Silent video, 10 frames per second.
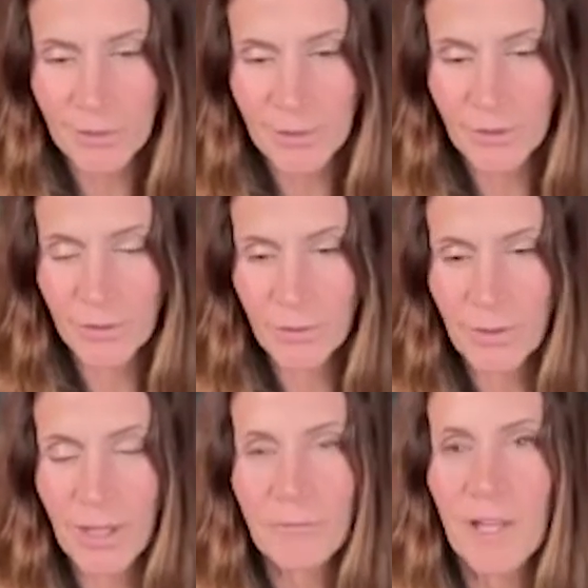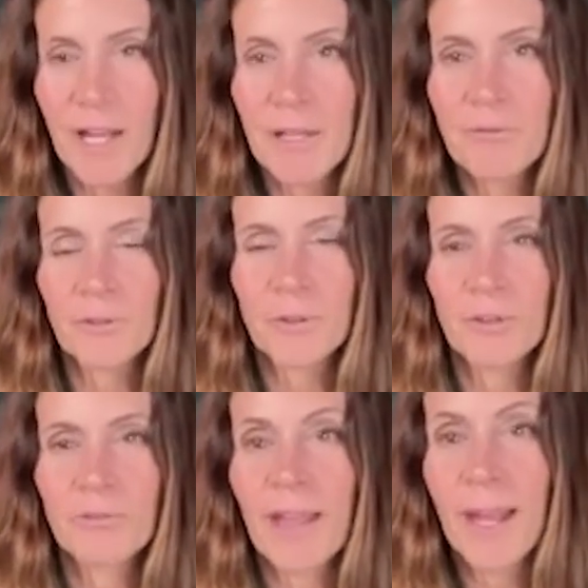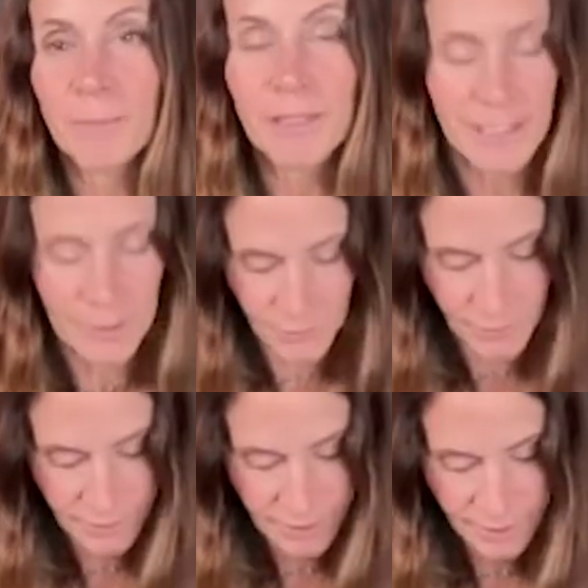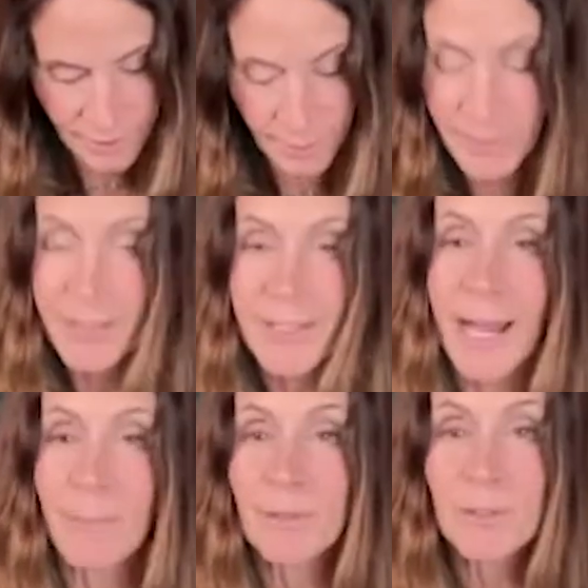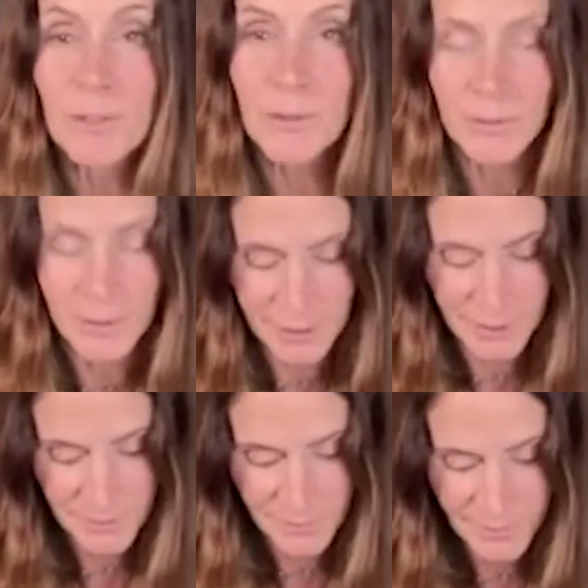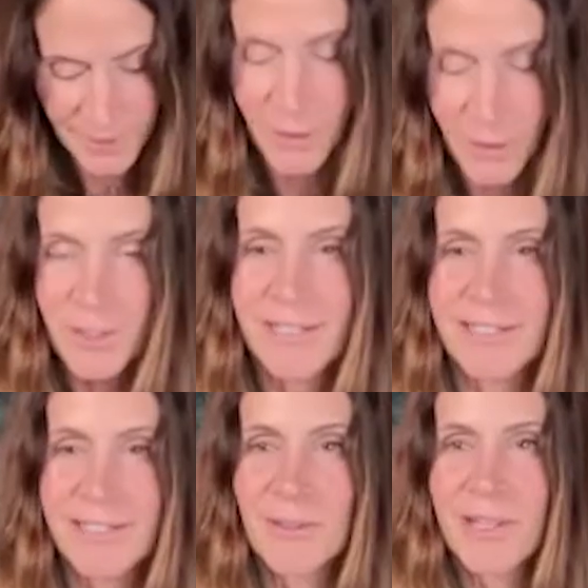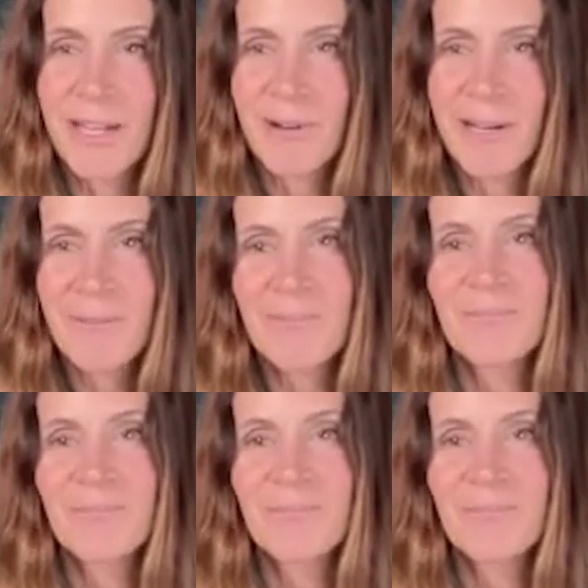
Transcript: your love life, or your family, or something that's happened to you, that all ties into that, right?